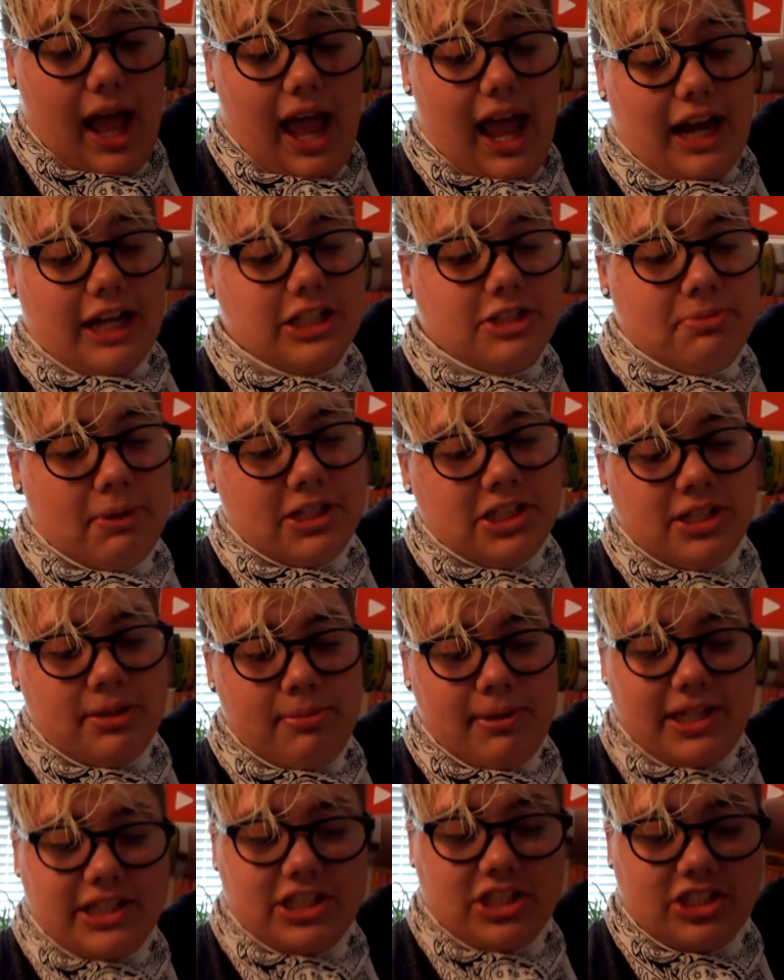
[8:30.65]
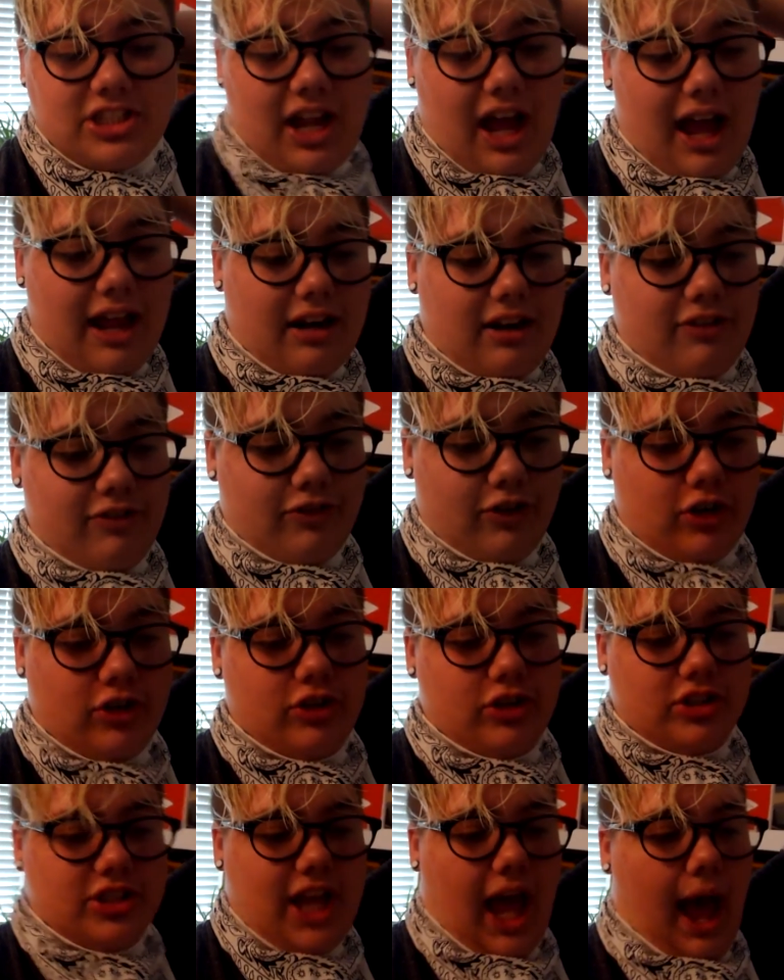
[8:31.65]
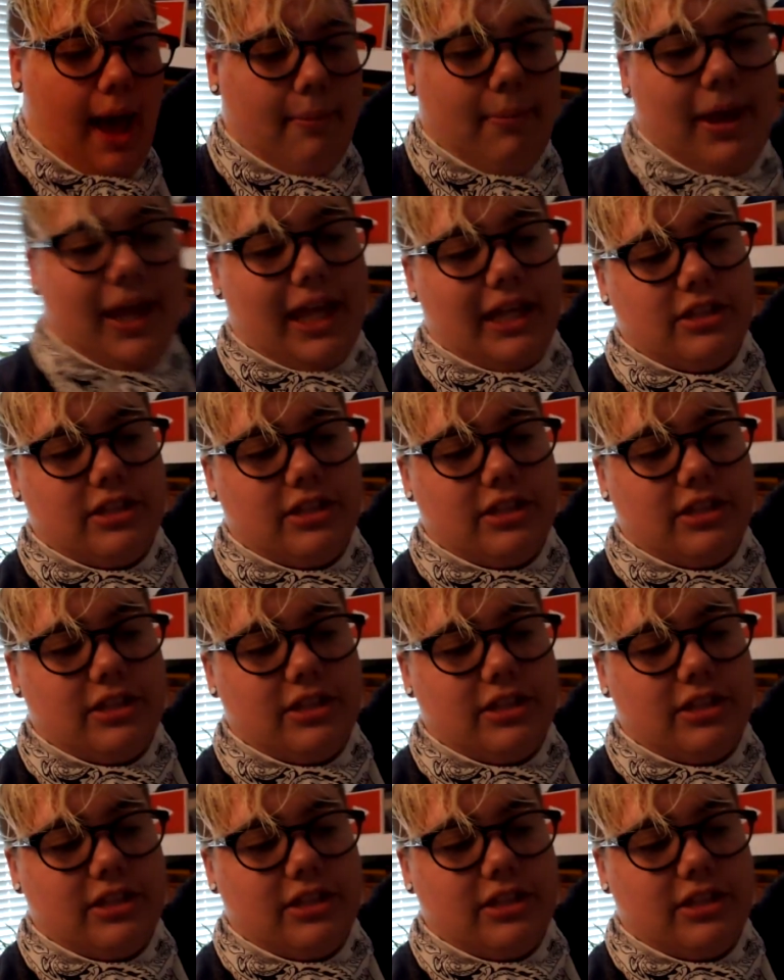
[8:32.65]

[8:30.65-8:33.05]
and especially because there's not a further topic.